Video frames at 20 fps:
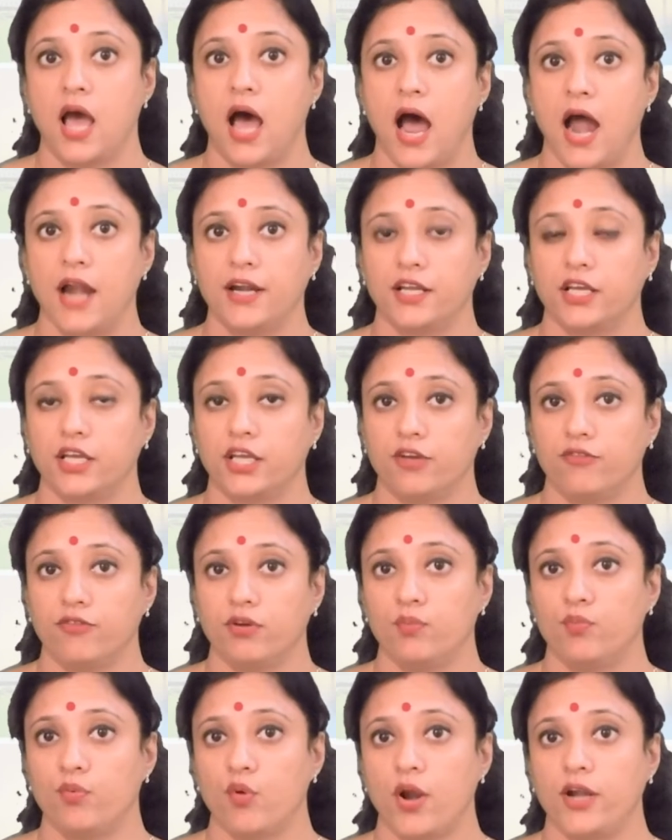At a
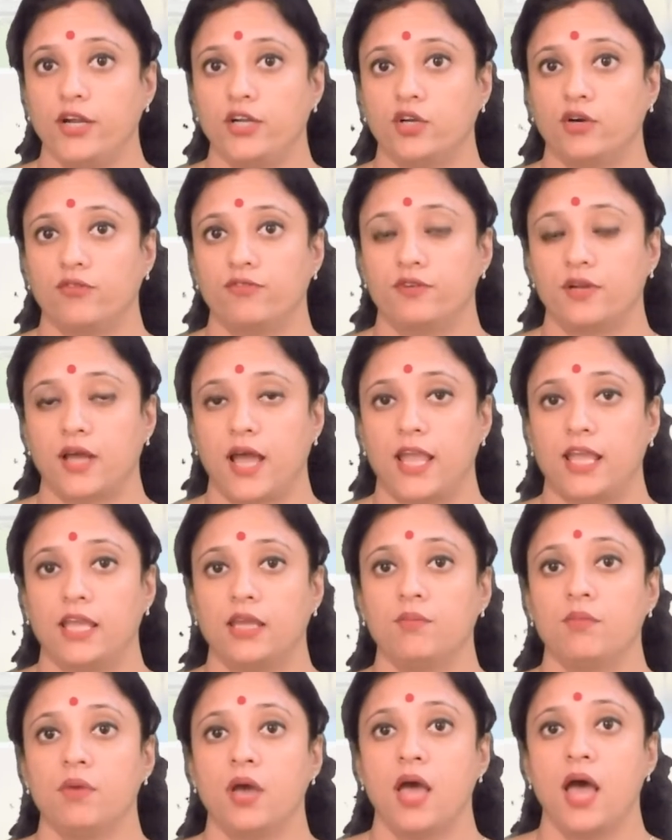given point of time